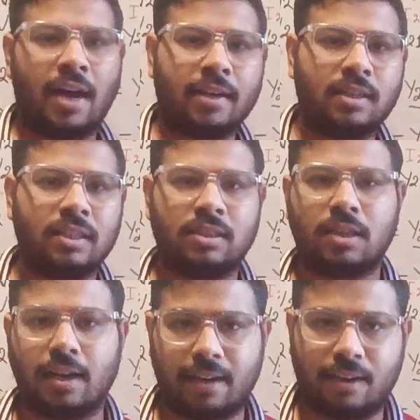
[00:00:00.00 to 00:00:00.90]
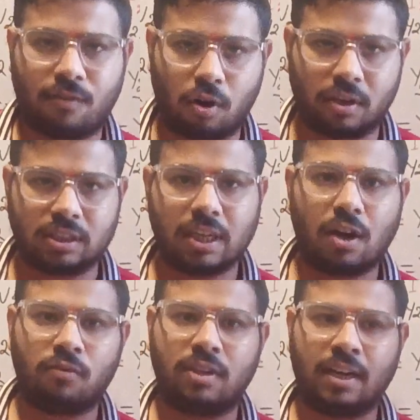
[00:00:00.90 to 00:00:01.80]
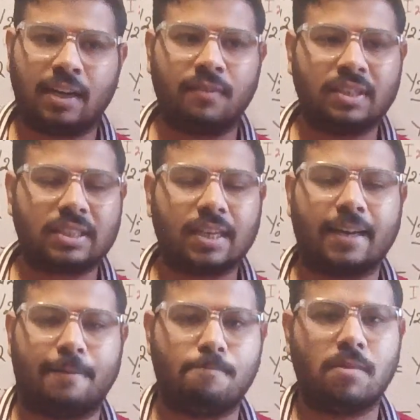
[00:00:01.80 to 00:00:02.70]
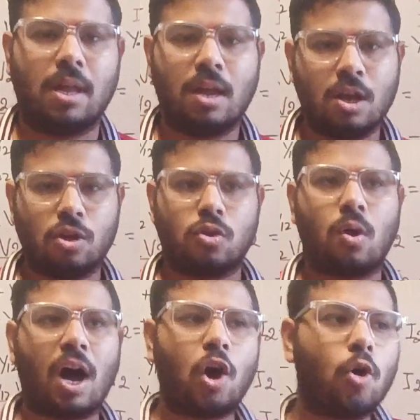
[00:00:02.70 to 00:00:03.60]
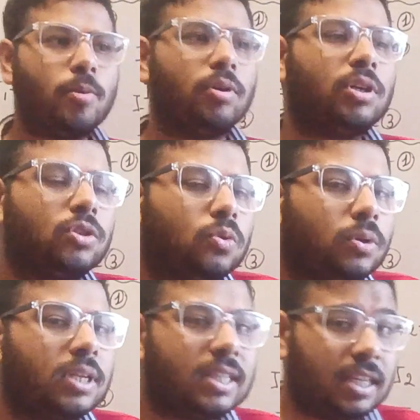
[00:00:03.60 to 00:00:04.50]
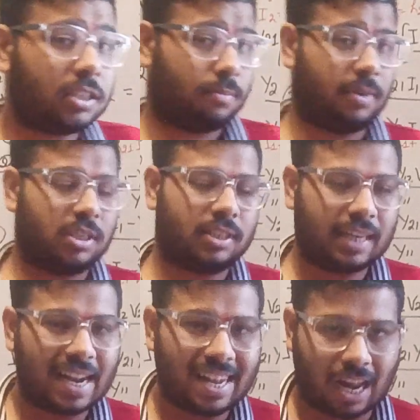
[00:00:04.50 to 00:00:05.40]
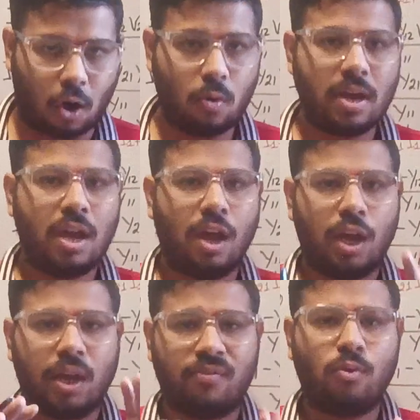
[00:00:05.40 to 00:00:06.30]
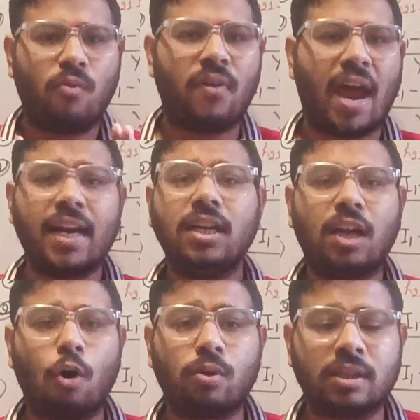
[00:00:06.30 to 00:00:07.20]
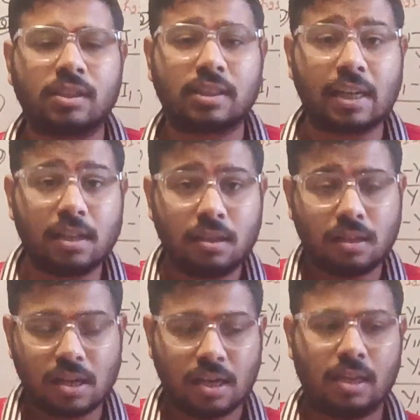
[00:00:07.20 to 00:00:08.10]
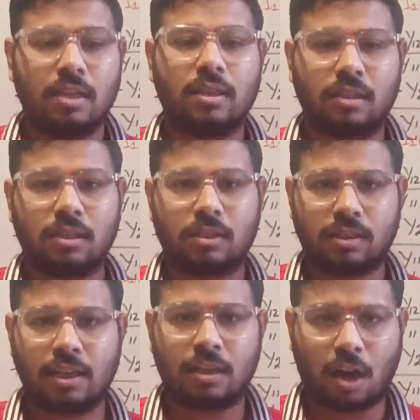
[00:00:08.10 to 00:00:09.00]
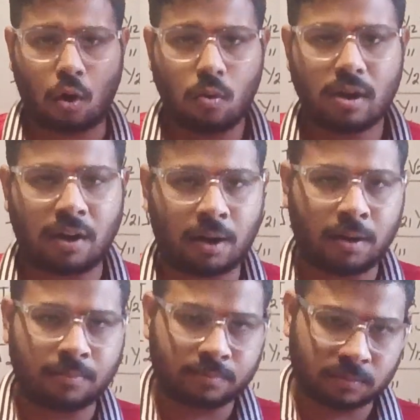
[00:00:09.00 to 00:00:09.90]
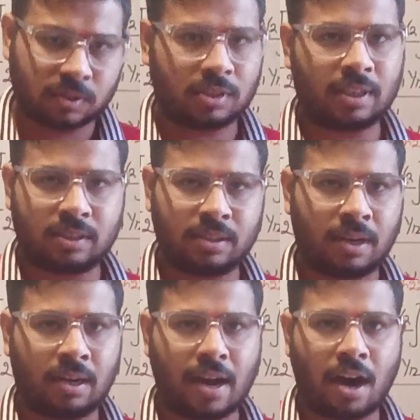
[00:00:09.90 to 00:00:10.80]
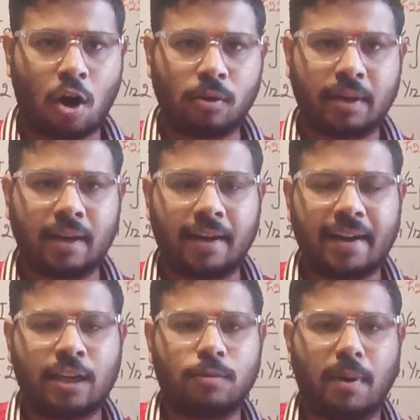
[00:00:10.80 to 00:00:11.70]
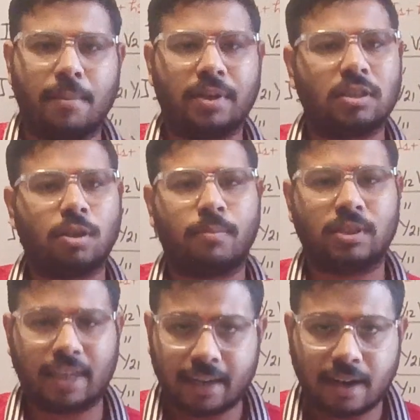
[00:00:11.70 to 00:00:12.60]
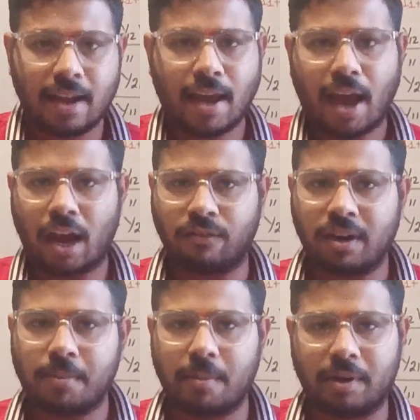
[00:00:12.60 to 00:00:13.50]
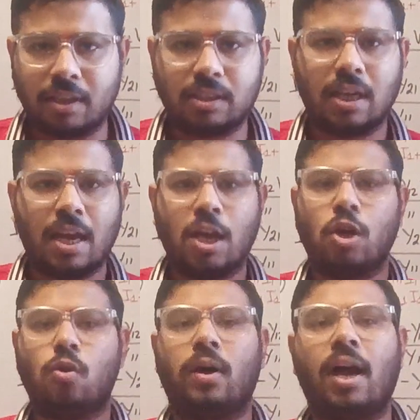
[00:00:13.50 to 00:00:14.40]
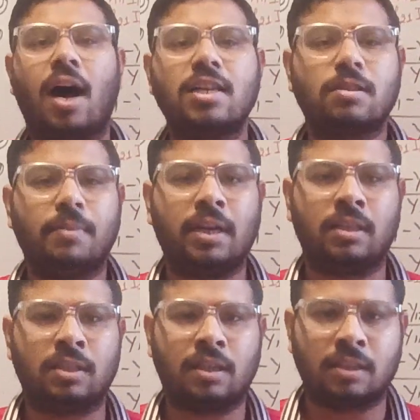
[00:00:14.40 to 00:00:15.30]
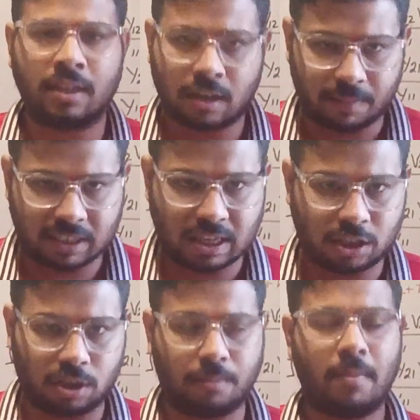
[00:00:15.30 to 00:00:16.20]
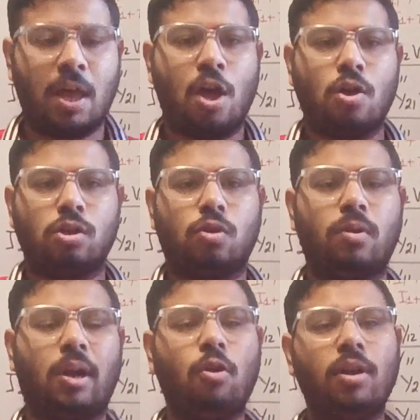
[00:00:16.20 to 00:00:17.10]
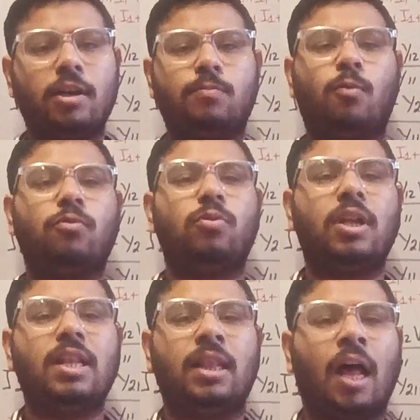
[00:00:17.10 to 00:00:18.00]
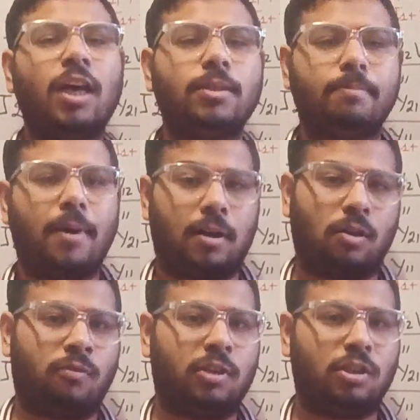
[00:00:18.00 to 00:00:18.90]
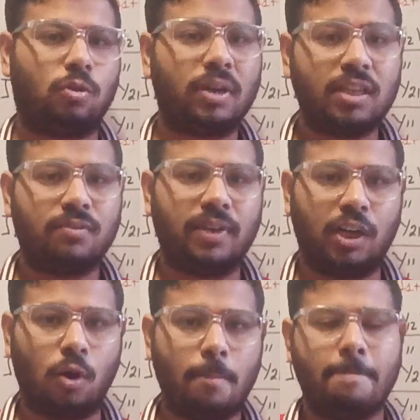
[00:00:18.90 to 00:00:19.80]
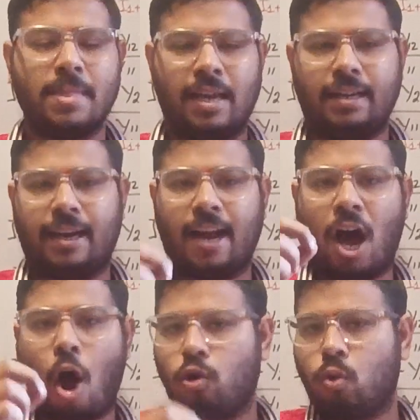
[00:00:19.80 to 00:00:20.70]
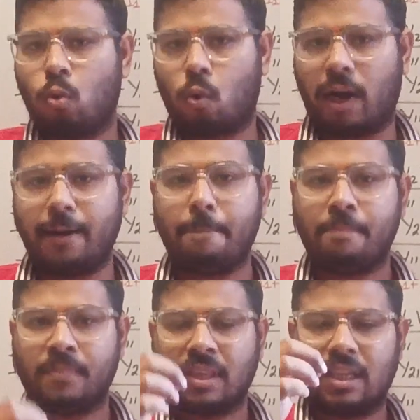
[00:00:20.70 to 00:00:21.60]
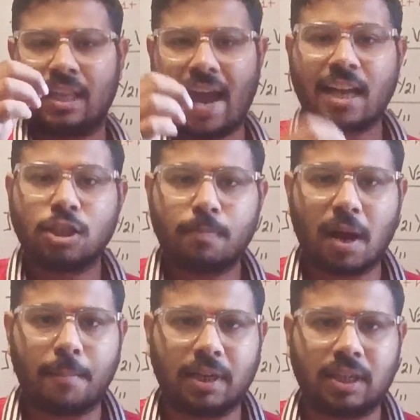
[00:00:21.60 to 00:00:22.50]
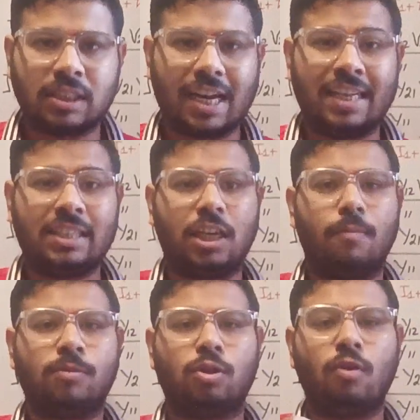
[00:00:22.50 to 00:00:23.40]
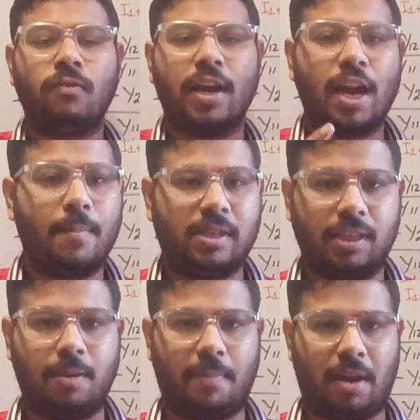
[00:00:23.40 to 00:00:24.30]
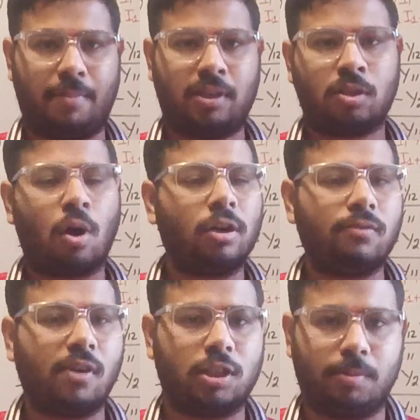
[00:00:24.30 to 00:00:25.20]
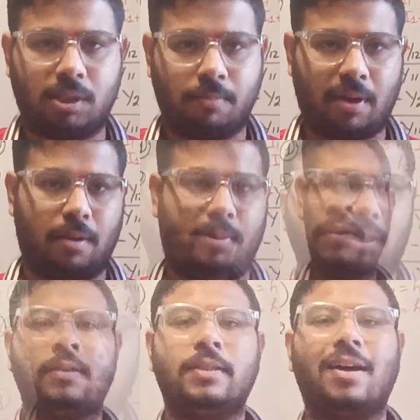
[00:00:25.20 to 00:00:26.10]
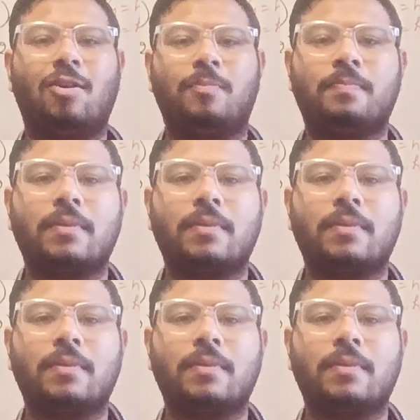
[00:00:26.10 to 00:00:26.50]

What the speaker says: that of that given circuit. So I hope you understood this much till now. If you have any doubt till now, just how you can write h parameters of z and y parameters, you can ask me in the comment section. So now let's move to the last part of today's video, that how to write the h parameters in terms of ABCD parameters or transmission parameters. Now